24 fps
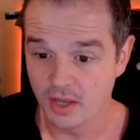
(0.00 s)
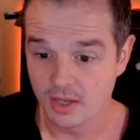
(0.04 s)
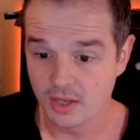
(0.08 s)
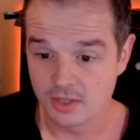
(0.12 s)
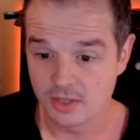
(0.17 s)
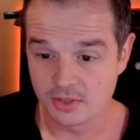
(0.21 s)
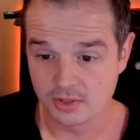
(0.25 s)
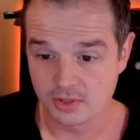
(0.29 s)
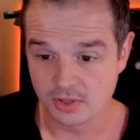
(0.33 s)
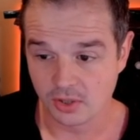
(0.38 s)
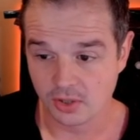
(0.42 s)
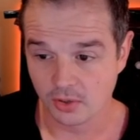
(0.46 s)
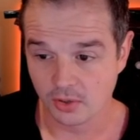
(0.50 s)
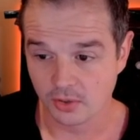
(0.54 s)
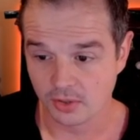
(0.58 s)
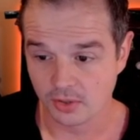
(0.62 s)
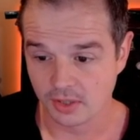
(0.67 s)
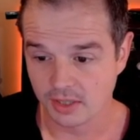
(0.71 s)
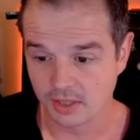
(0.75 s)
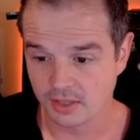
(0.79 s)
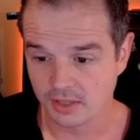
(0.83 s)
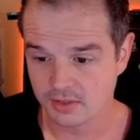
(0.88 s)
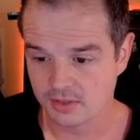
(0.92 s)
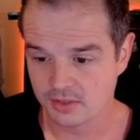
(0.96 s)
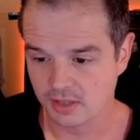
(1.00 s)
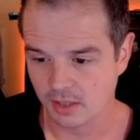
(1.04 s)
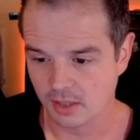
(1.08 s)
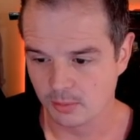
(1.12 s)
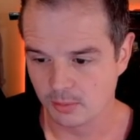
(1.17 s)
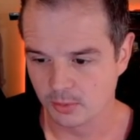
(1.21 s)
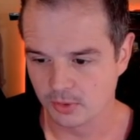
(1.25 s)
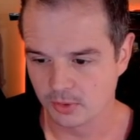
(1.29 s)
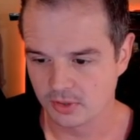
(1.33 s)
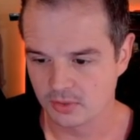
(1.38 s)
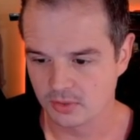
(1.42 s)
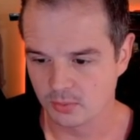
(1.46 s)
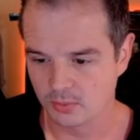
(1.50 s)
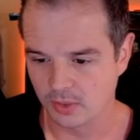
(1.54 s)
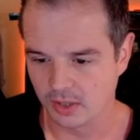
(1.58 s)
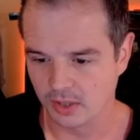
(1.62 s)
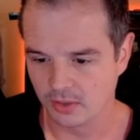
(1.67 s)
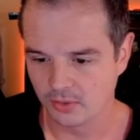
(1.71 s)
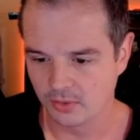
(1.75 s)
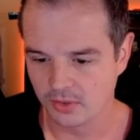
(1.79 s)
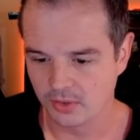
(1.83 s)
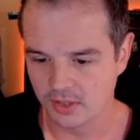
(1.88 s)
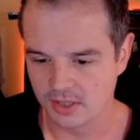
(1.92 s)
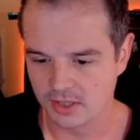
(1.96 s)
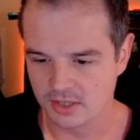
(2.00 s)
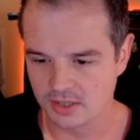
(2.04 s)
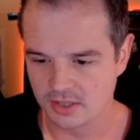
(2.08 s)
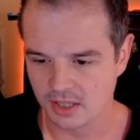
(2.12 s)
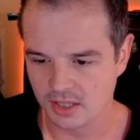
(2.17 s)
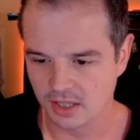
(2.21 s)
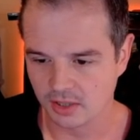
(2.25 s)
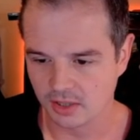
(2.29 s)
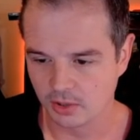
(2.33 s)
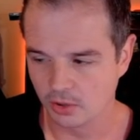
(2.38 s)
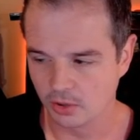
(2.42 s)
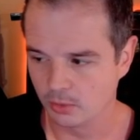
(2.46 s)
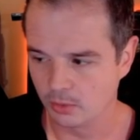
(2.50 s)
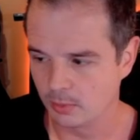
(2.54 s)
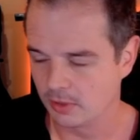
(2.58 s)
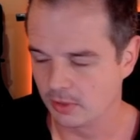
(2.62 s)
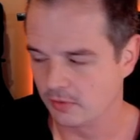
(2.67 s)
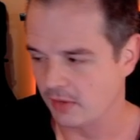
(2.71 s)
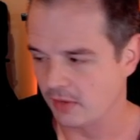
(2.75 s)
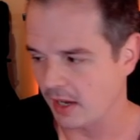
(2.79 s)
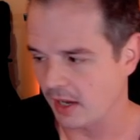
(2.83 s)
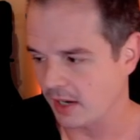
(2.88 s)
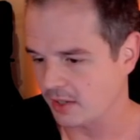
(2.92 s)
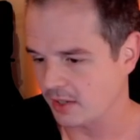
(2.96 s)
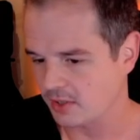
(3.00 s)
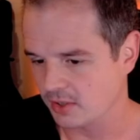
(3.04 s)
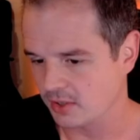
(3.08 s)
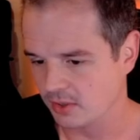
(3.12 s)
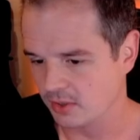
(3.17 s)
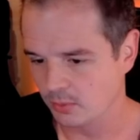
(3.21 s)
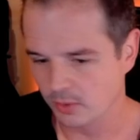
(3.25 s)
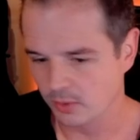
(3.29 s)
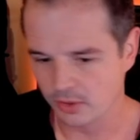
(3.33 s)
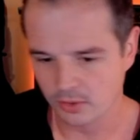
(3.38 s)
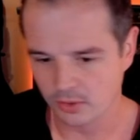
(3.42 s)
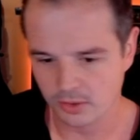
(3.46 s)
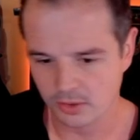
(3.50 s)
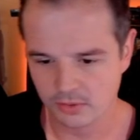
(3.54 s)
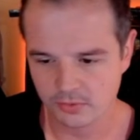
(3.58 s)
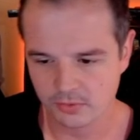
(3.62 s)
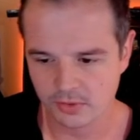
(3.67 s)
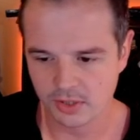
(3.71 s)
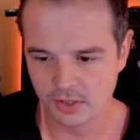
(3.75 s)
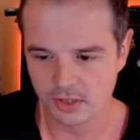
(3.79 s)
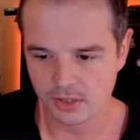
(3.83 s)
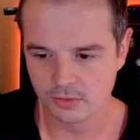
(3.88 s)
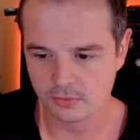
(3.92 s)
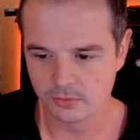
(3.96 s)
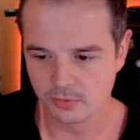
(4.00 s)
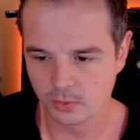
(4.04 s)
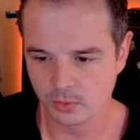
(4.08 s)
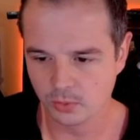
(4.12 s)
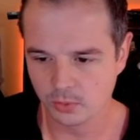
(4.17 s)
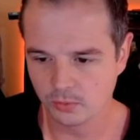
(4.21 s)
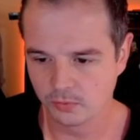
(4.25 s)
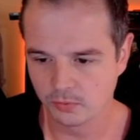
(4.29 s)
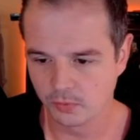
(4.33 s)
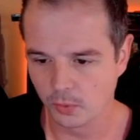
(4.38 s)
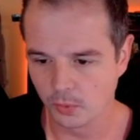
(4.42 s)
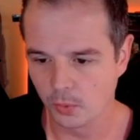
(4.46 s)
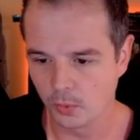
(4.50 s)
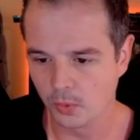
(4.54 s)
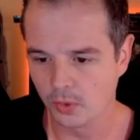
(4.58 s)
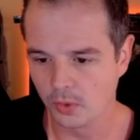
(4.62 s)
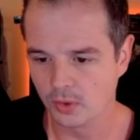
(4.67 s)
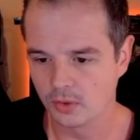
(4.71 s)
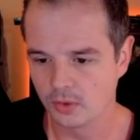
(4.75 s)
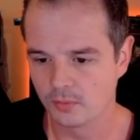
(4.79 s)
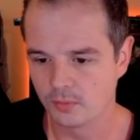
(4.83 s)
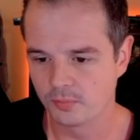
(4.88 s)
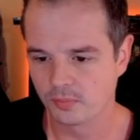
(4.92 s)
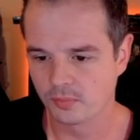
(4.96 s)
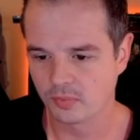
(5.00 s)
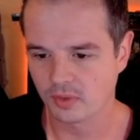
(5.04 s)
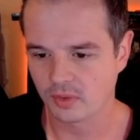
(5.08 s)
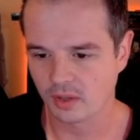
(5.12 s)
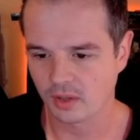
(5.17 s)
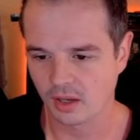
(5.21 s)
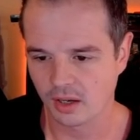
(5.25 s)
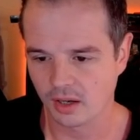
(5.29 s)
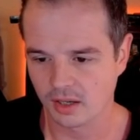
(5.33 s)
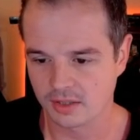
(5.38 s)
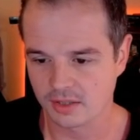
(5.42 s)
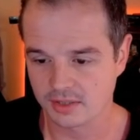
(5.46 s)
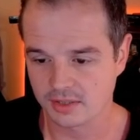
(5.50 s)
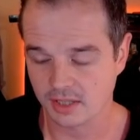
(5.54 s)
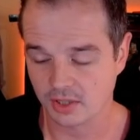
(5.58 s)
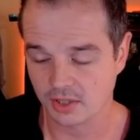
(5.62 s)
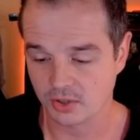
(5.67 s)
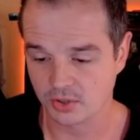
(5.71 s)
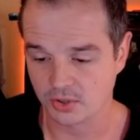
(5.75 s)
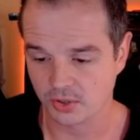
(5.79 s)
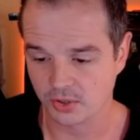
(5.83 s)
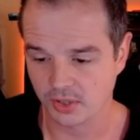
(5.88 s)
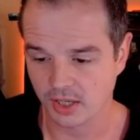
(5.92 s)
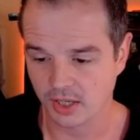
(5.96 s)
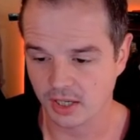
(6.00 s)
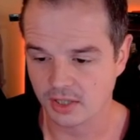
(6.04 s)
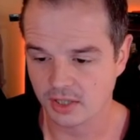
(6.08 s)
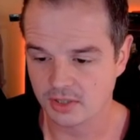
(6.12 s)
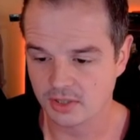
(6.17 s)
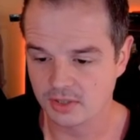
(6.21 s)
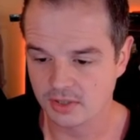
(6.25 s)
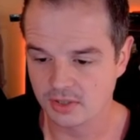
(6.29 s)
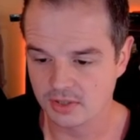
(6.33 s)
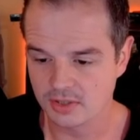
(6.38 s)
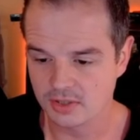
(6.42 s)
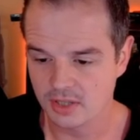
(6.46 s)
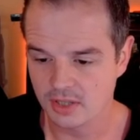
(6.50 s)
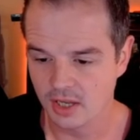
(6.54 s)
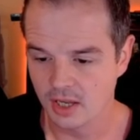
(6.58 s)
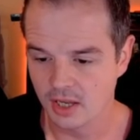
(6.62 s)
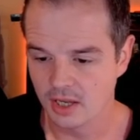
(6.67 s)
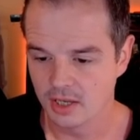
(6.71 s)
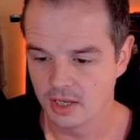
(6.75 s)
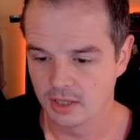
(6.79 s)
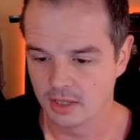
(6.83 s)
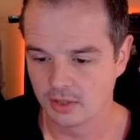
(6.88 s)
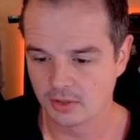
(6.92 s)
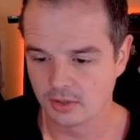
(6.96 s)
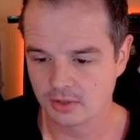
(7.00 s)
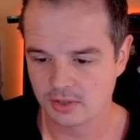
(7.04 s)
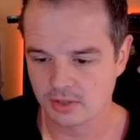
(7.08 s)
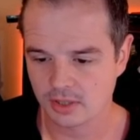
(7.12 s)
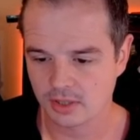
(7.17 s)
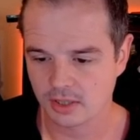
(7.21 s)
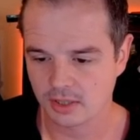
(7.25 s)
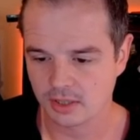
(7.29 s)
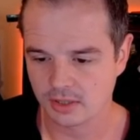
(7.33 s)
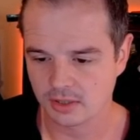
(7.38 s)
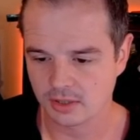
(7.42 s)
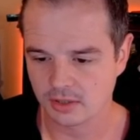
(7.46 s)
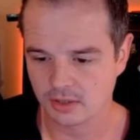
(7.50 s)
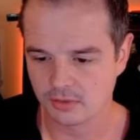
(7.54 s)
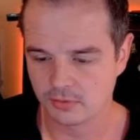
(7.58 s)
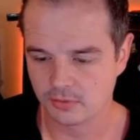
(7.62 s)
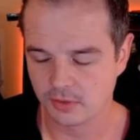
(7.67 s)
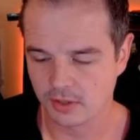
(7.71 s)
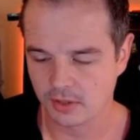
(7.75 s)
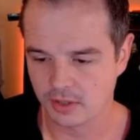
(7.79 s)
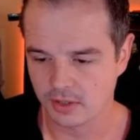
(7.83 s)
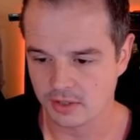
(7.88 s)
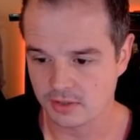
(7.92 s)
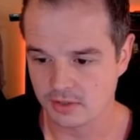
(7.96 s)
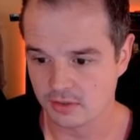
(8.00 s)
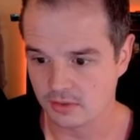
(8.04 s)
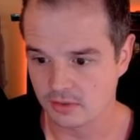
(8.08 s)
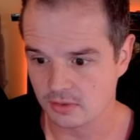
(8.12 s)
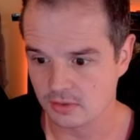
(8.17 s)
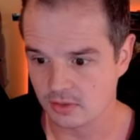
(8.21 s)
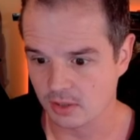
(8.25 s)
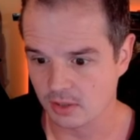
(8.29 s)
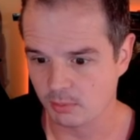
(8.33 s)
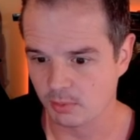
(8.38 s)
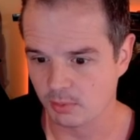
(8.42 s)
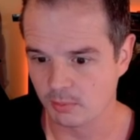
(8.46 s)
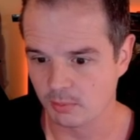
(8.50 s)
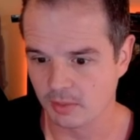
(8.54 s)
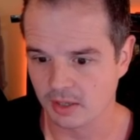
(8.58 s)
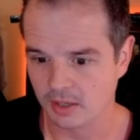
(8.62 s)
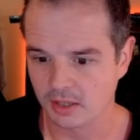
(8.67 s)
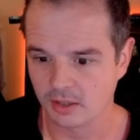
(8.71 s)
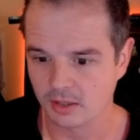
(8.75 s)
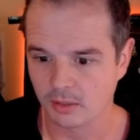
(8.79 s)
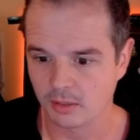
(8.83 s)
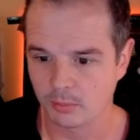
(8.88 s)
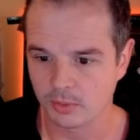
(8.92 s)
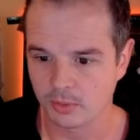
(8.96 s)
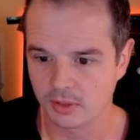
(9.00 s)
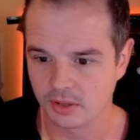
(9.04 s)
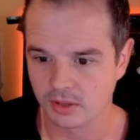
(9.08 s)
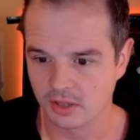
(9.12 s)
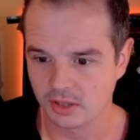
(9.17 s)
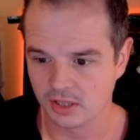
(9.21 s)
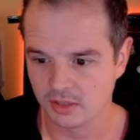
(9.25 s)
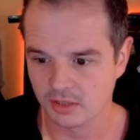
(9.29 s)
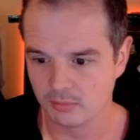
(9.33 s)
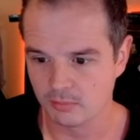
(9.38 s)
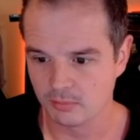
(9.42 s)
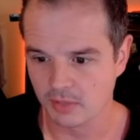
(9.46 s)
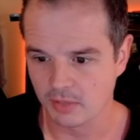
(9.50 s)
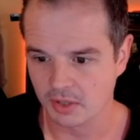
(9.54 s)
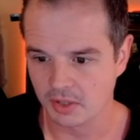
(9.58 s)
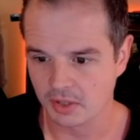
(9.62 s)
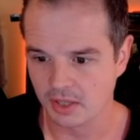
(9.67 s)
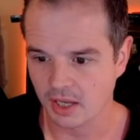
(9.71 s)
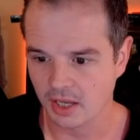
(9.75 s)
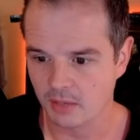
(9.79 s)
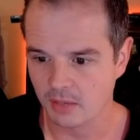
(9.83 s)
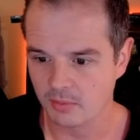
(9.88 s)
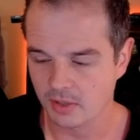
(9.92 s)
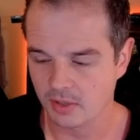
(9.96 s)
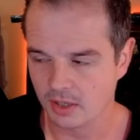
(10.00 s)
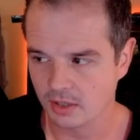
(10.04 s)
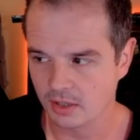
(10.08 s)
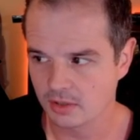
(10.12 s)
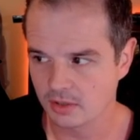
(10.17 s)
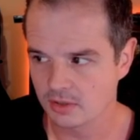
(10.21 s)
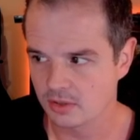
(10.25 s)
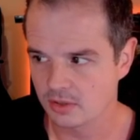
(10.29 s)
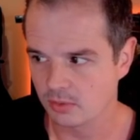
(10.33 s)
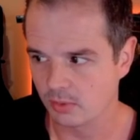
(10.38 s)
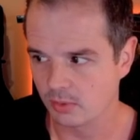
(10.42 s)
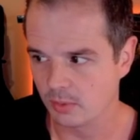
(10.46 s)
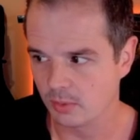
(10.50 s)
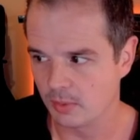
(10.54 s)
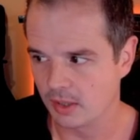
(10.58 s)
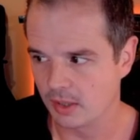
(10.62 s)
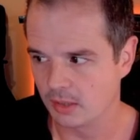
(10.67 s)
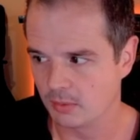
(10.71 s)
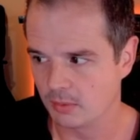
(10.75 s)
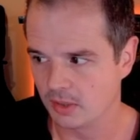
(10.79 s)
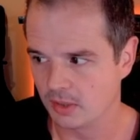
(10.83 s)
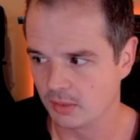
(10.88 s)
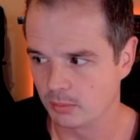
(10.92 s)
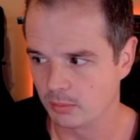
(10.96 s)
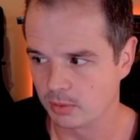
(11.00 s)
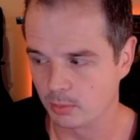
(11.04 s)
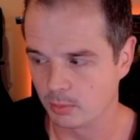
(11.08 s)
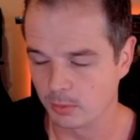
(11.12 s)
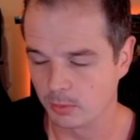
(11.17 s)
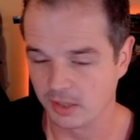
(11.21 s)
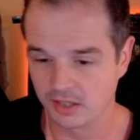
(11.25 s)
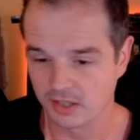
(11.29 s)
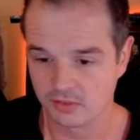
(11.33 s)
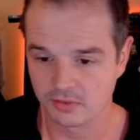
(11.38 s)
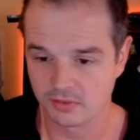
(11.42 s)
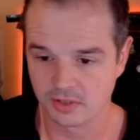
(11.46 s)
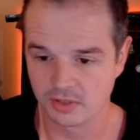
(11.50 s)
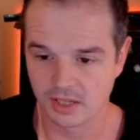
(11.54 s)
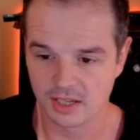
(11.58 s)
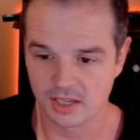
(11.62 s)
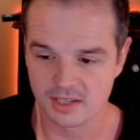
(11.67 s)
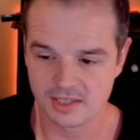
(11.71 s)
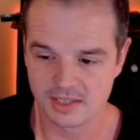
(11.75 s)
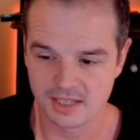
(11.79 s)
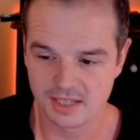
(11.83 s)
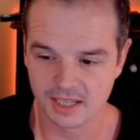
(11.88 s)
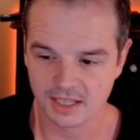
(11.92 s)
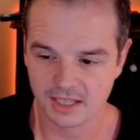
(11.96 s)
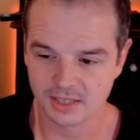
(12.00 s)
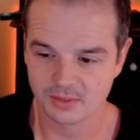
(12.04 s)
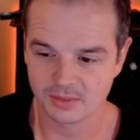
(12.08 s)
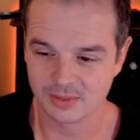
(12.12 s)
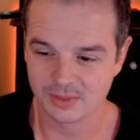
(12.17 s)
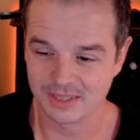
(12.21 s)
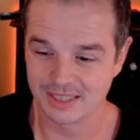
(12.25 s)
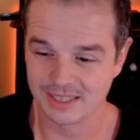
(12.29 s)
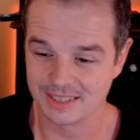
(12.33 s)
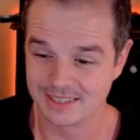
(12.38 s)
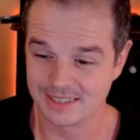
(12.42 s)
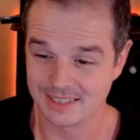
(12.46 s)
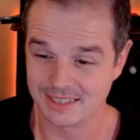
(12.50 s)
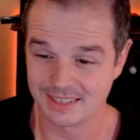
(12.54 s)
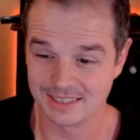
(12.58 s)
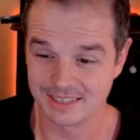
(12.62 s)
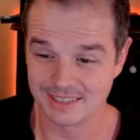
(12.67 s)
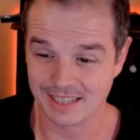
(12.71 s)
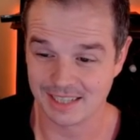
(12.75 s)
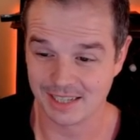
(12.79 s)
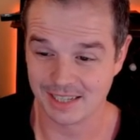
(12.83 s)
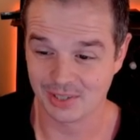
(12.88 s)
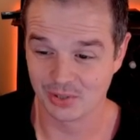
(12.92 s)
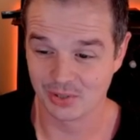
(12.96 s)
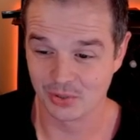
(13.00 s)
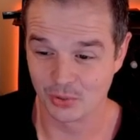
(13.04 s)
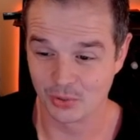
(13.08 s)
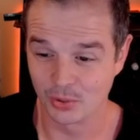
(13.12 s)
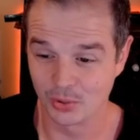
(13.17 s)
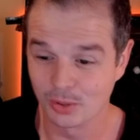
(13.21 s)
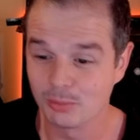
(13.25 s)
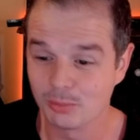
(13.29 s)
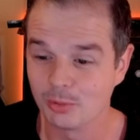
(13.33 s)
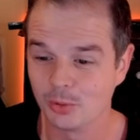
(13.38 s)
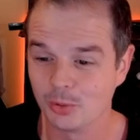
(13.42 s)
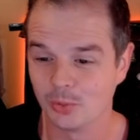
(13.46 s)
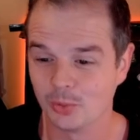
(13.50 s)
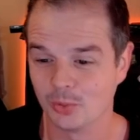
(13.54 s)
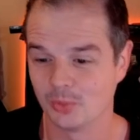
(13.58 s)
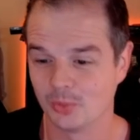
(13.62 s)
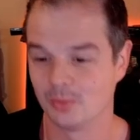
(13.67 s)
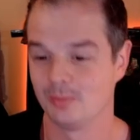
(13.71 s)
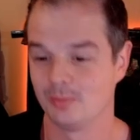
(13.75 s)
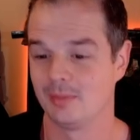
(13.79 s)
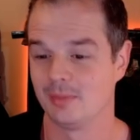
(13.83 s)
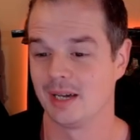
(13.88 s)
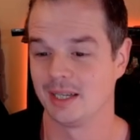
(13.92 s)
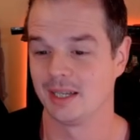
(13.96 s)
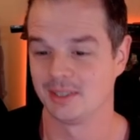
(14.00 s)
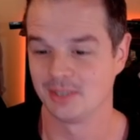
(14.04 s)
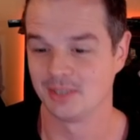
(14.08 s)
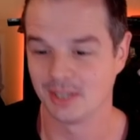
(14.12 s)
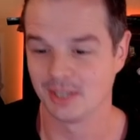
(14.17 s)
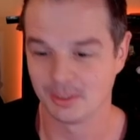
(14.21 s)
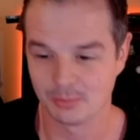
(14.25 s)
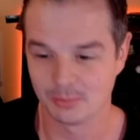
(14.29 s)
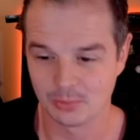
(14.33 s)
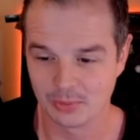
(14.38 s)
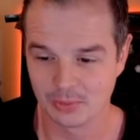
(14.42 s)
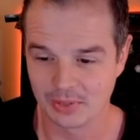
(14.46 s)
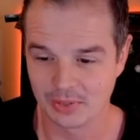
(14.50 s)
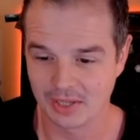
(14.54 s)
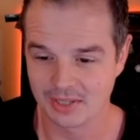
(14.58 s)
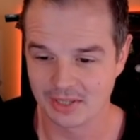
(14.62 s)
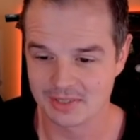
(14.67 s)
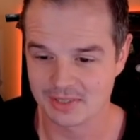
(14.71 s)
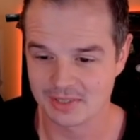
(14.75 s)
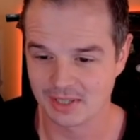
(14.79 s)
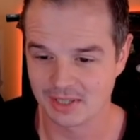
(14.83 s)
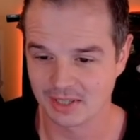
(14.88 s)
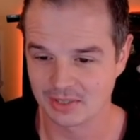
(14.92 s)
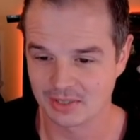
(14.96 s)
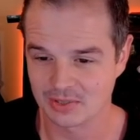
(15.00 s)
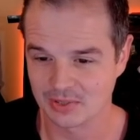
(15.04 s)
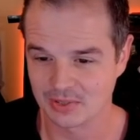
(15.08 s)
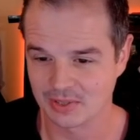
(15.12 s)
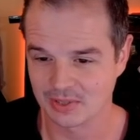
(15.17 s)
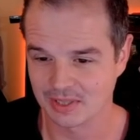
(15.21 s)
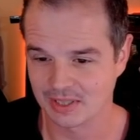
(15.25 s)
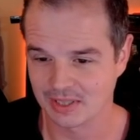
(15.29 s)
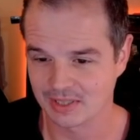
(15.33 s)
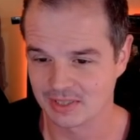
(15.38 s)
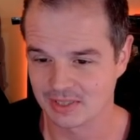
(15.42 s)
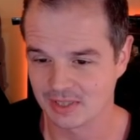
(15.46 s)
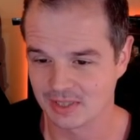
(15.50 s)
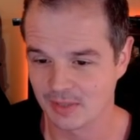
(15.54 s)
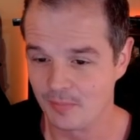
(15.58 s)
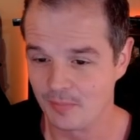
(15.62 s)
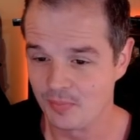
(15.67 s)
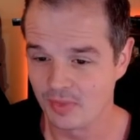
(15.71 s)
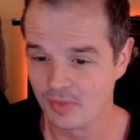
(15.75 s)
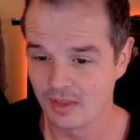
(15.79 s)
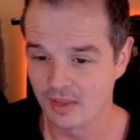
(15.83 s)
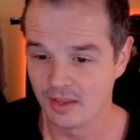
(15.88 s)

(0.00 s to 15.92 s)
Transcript: So in our sideboard as well, there's a little bit of action. We're going for the full 4 Scattershot Archers. It looks like Fairies is creeping back up in the metagame again, so we better be prepared for that deck because it is a horrible matchup without Scattershot Archer.